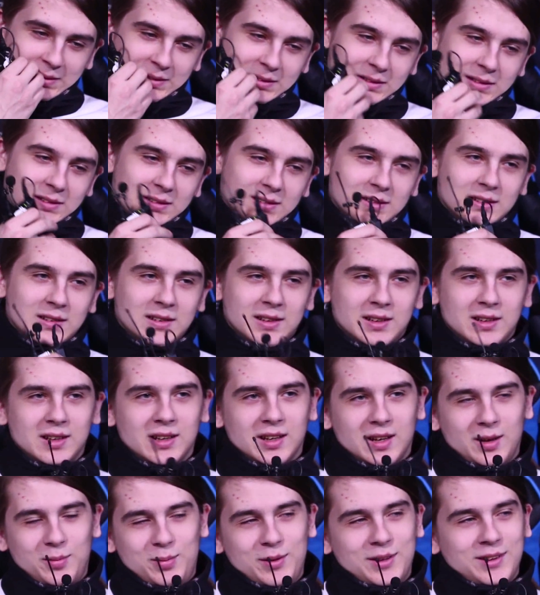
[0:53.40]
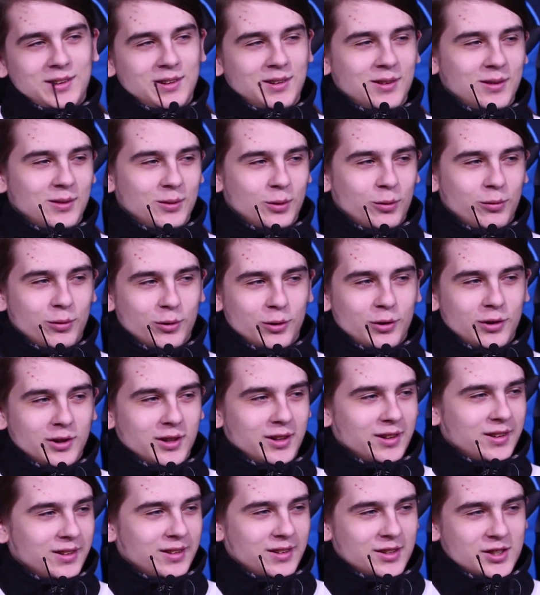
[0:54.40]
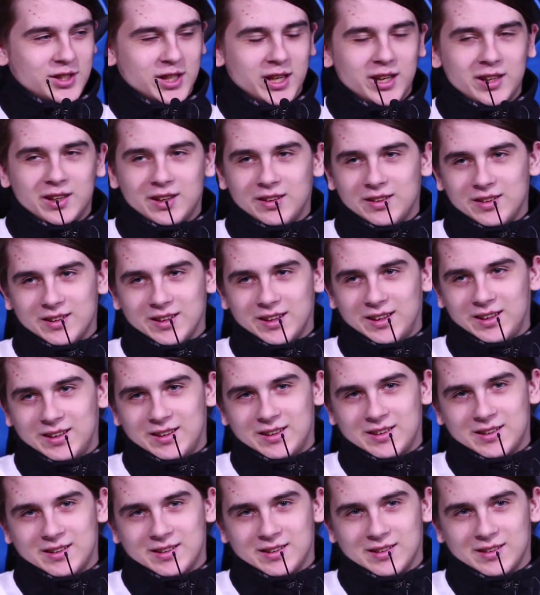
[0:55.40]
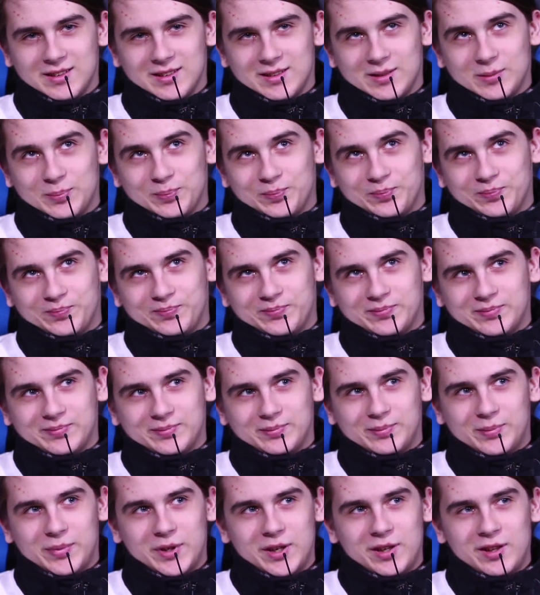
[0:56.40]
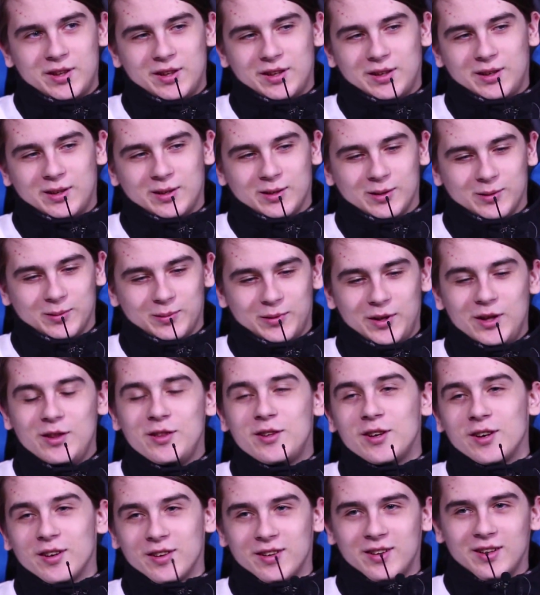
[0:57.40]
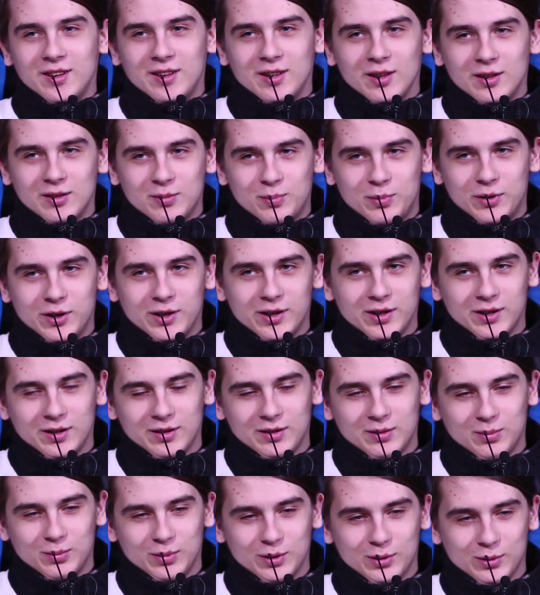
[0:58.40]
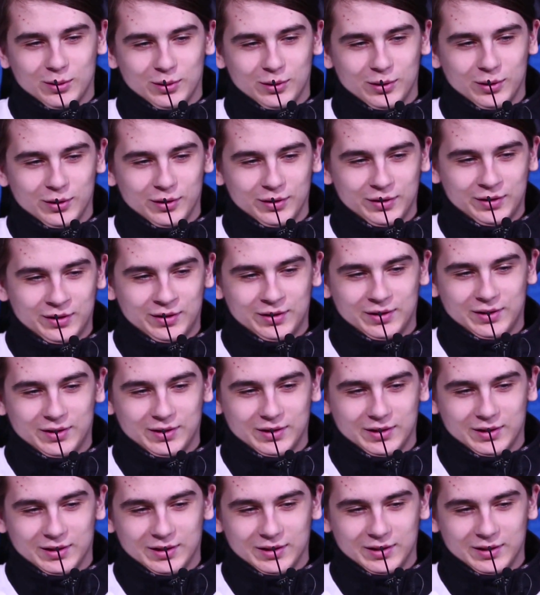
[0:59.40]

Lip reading: I mean, overall, China is like pretty interesting experience because